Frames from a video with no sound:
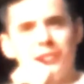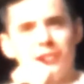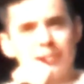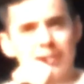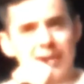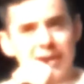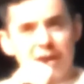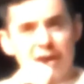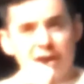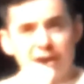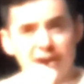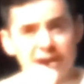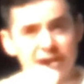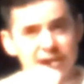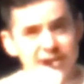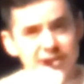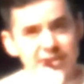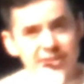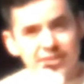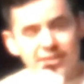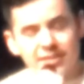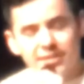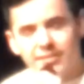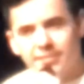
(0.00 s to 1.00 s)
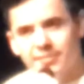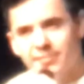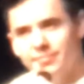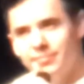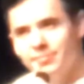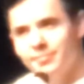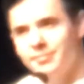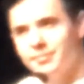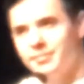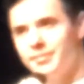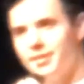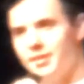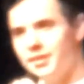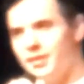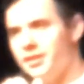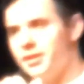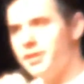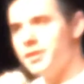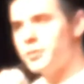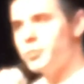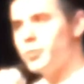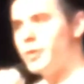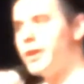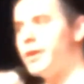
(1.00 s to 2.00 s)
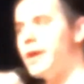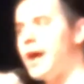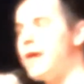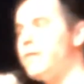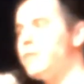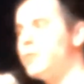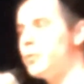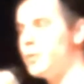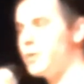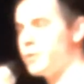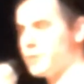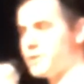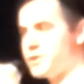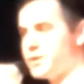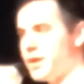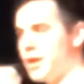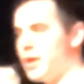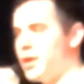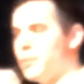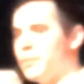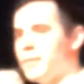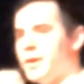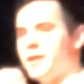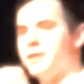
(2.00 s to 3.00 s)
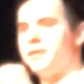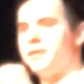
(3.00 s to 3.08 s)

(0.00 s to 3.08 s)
to be honest, because what everyone was telling me